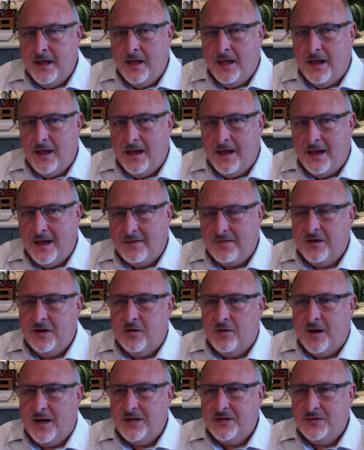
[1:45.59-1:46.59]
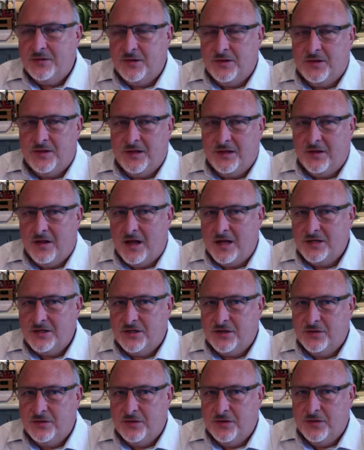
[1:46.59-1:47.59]
at the Graduate
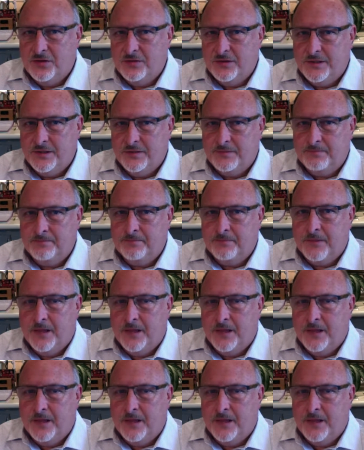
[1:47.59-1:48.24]
Theological Union.